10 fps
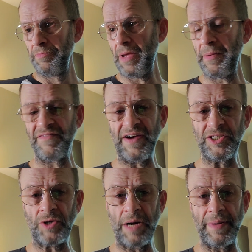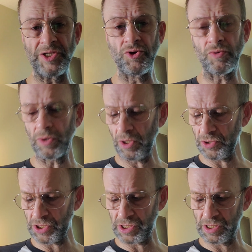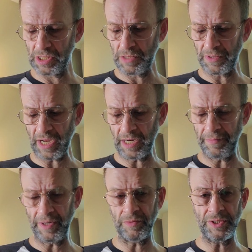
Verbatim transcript: Maybe if I tried my sucralose, I would have gotten a better